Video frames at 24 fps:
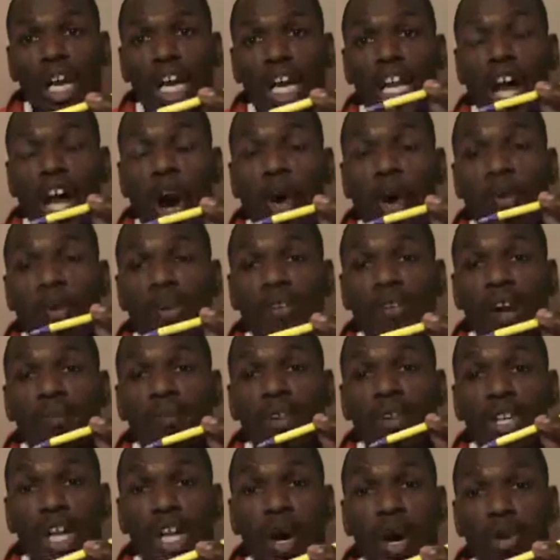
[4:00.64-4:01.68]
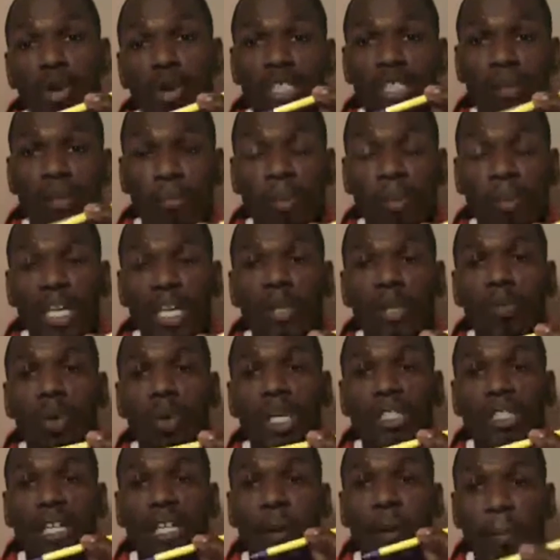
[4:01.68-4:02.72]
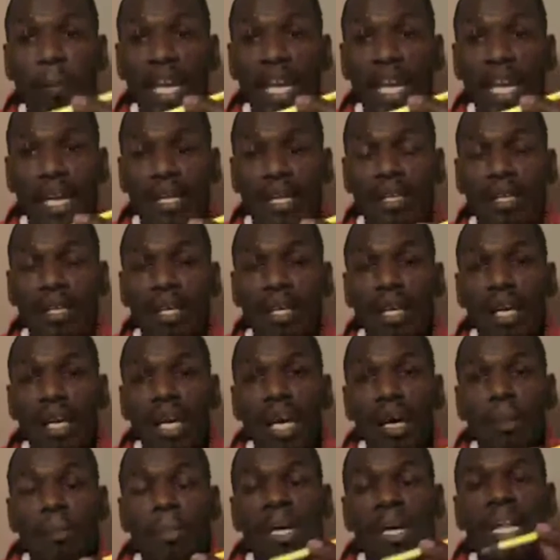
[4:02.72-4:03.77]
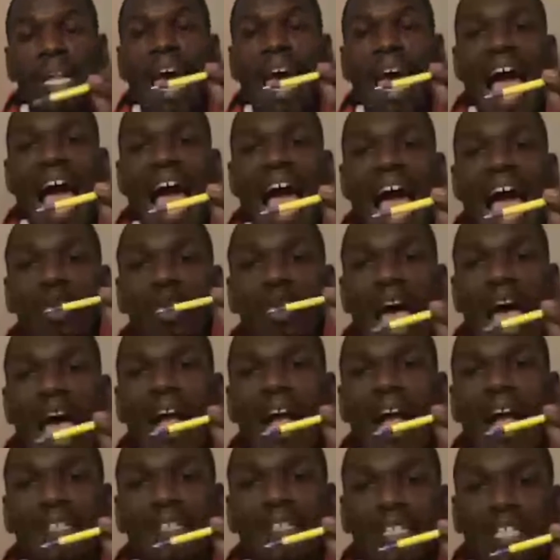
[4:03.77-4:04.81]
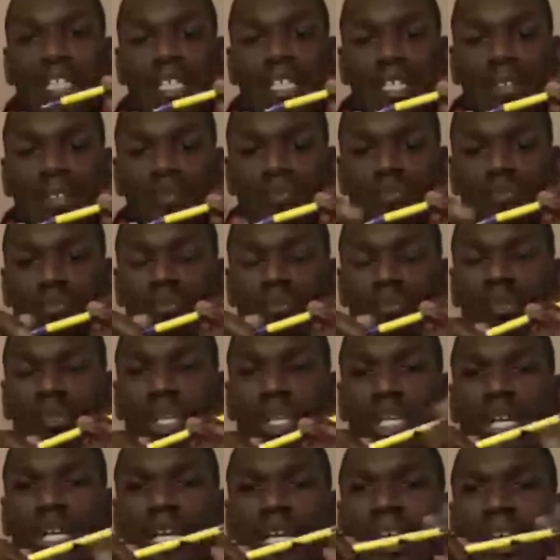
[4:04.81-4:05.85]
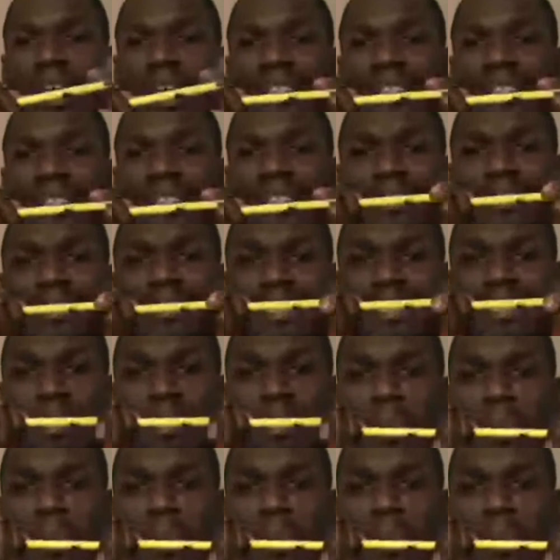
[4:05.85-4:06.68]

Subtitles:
And all we've ever known it to be was a pen. But in actuality, it's not just a